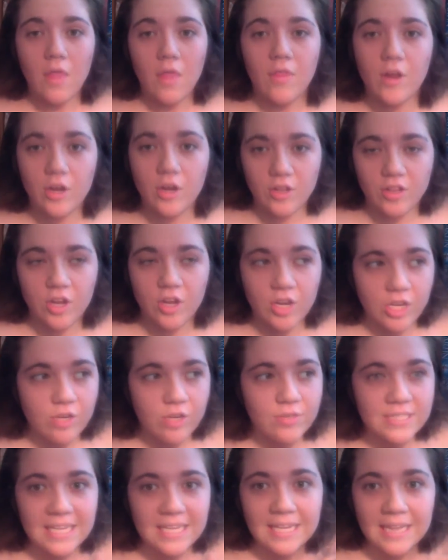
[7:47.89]
they're
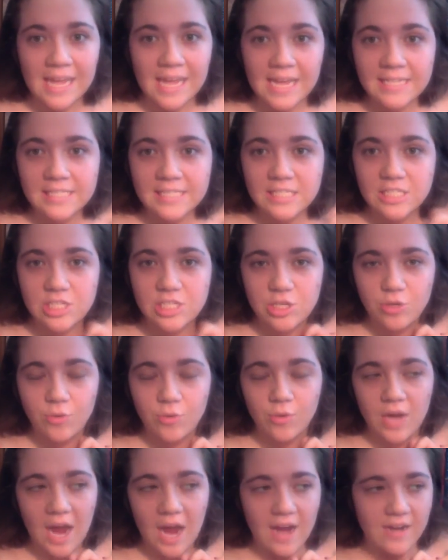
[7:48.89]
using this
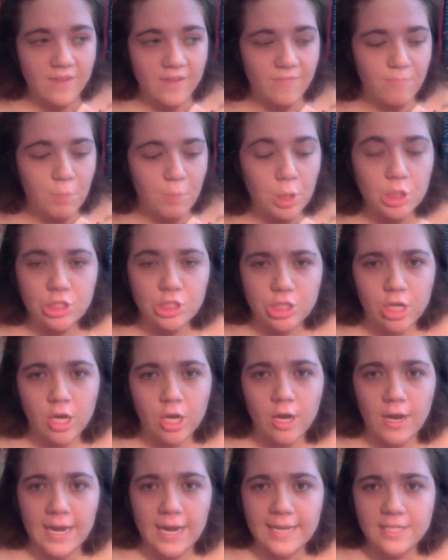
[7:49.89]
to kind of push
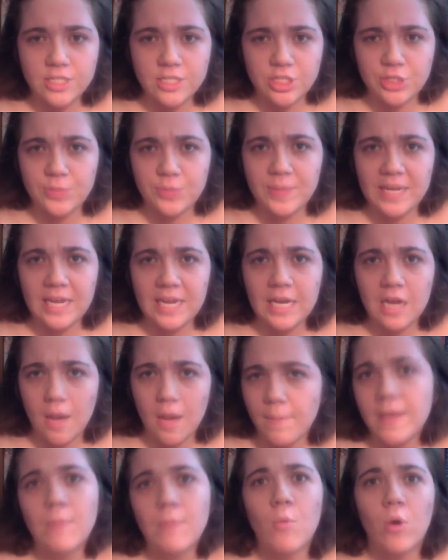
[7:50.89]
her into
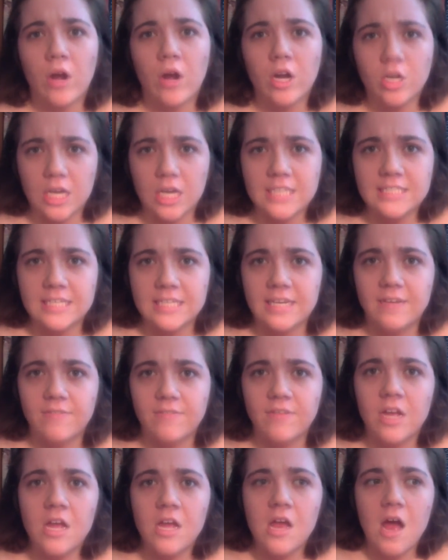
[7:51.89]
becoming more
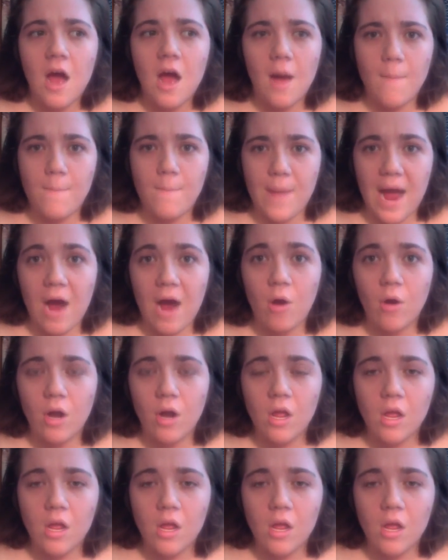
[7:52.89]
aggressive about